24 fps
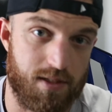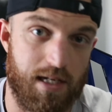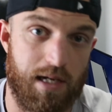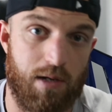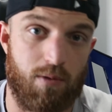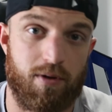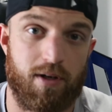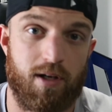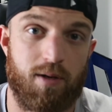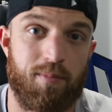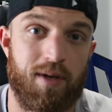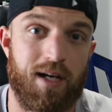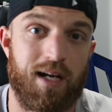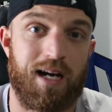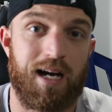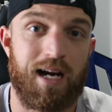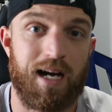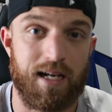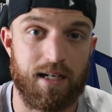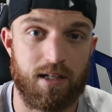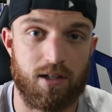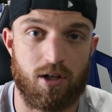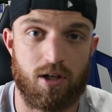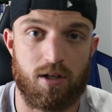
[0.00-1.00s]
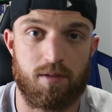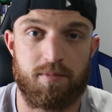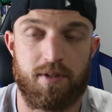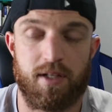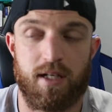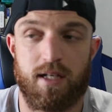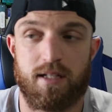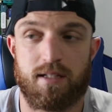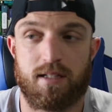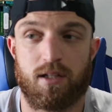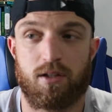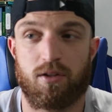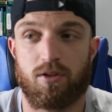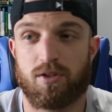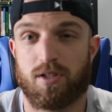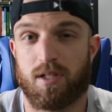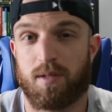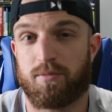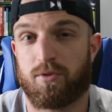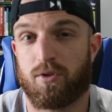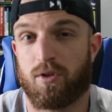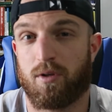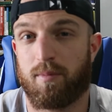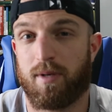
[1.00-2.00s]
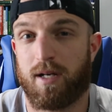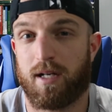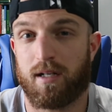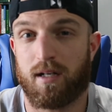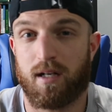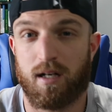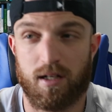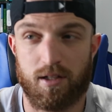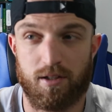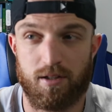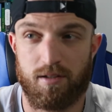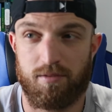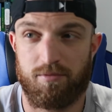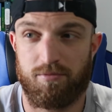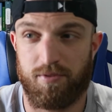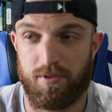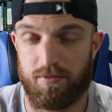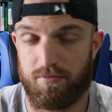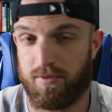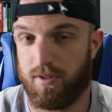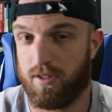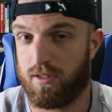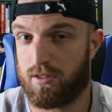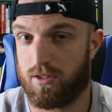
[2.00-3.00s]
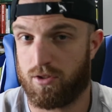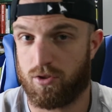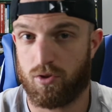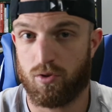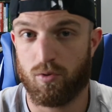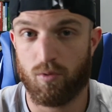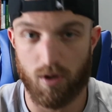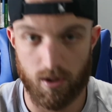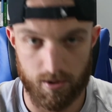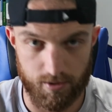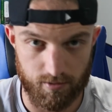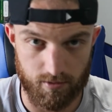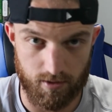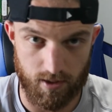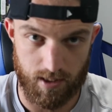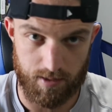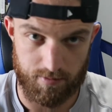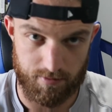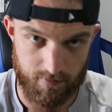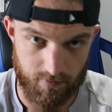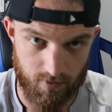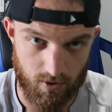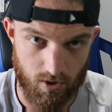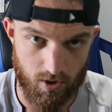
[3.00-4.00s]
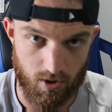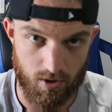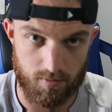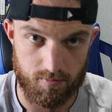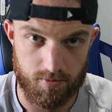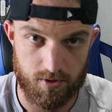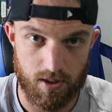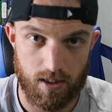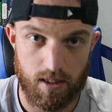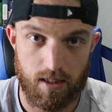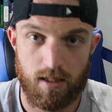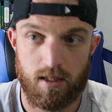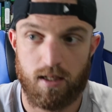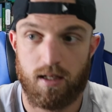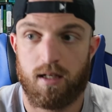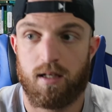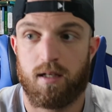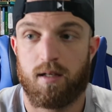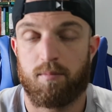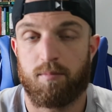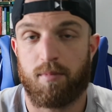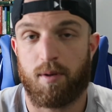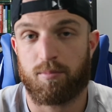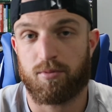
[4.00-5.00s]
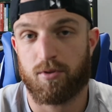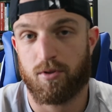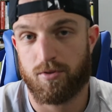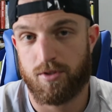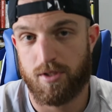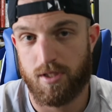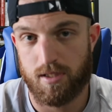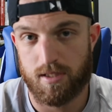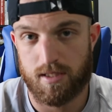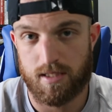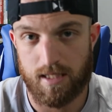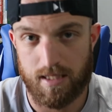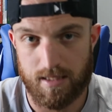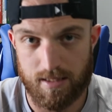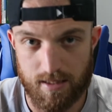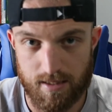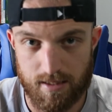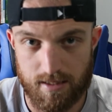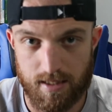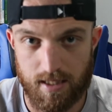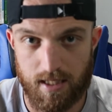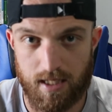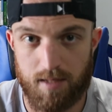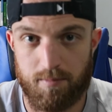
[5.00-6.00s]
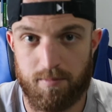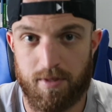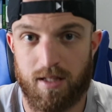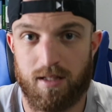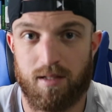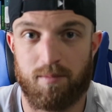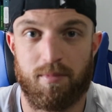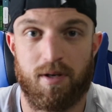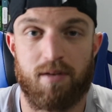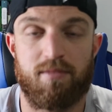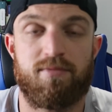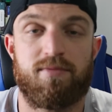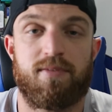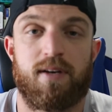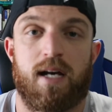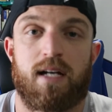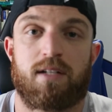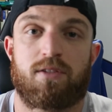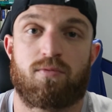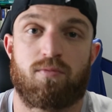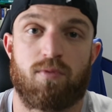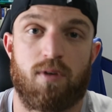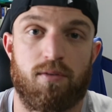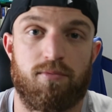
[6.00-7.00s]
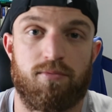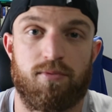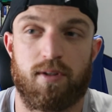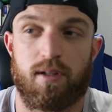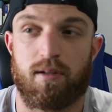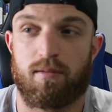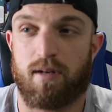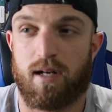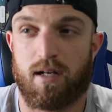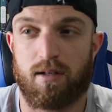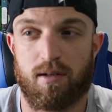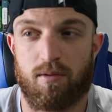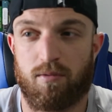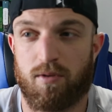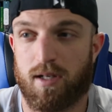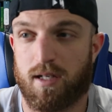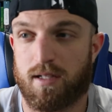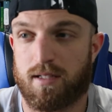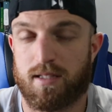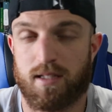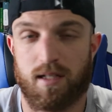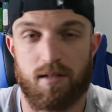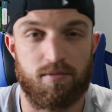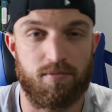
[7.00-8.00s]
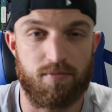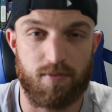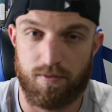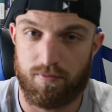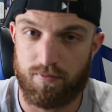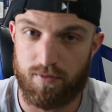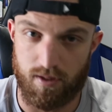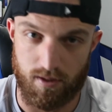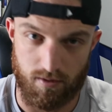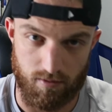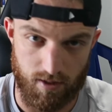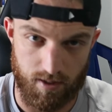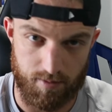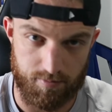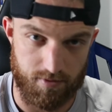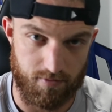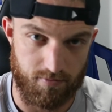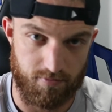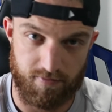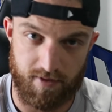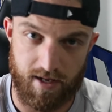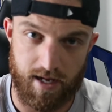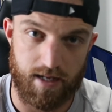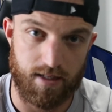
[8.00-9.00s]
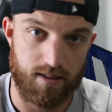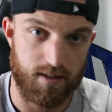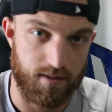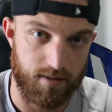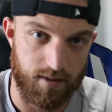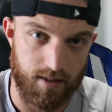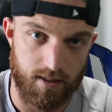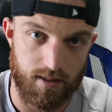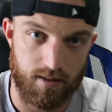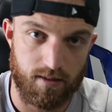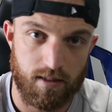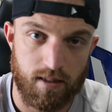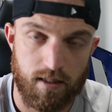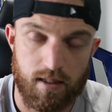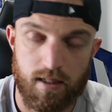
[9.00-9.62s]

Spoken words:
Now when on my high carb days, it goes up to about 150 to 200 grams of carbs. My protein stays the same, and then my fat's roughly around, I want to say 50 grams of fat a day.